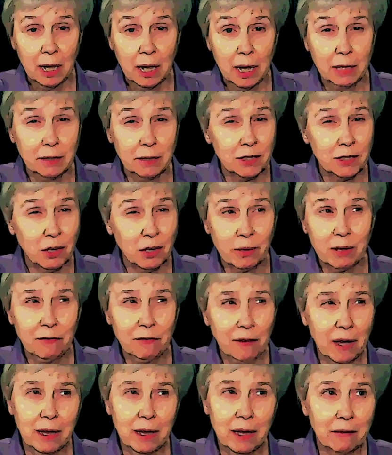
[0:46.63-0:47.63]
And so if
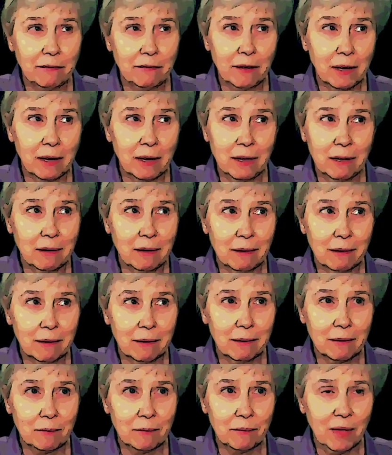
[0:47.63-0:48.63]
I
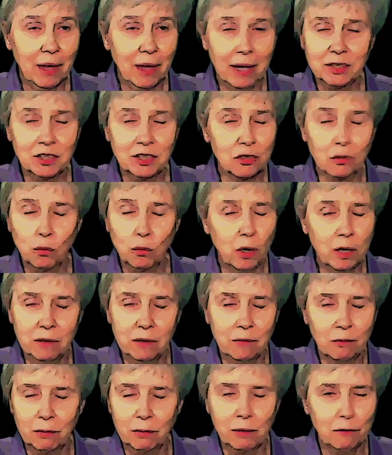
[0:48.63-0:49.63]
had just
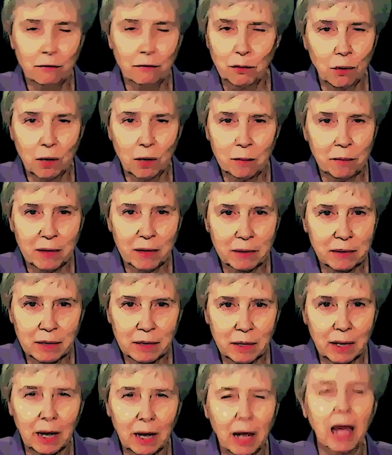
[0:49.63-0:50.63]
one reform,
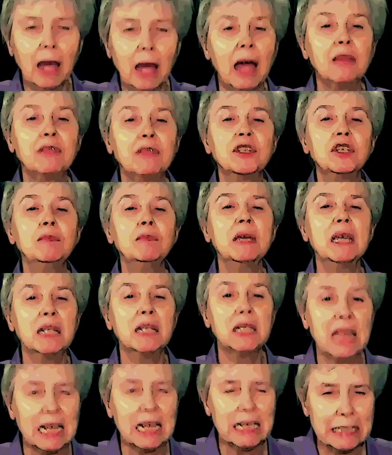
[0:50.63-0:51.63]
that to me,
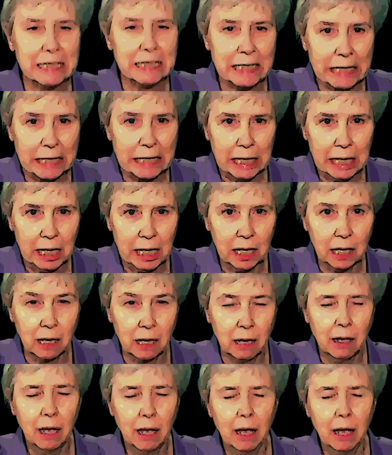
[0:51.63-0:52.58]
that is the key.